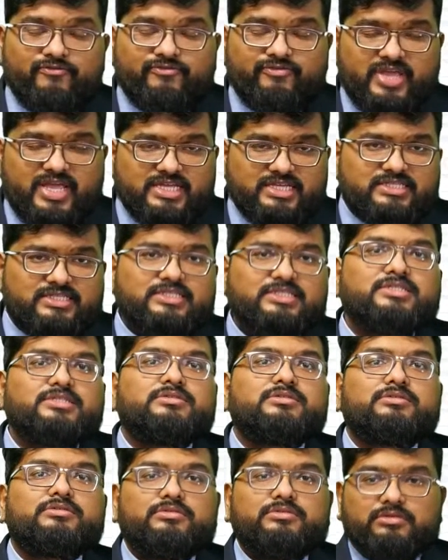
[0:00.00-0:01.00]
phase,
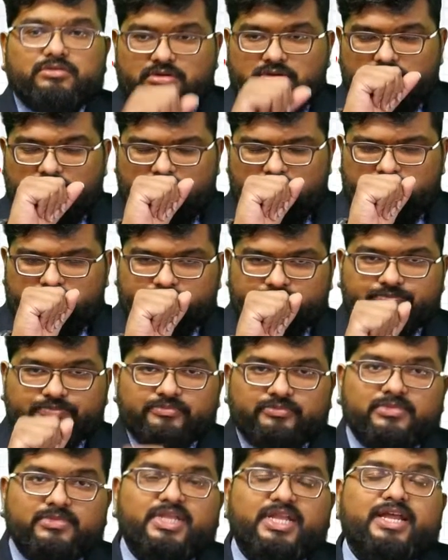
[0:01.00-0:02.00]

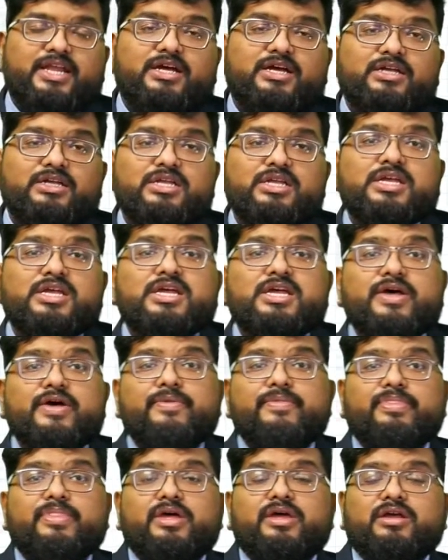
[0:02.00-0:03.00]
there
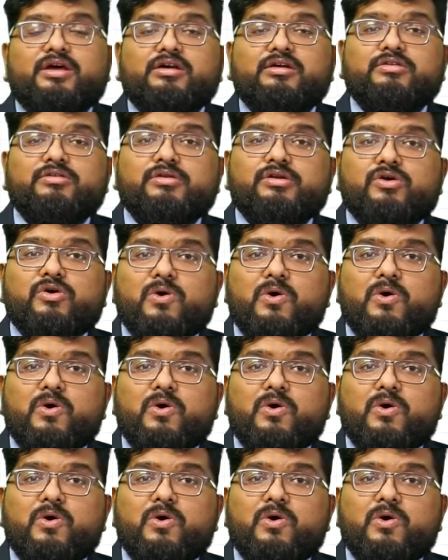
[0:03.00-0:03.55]
are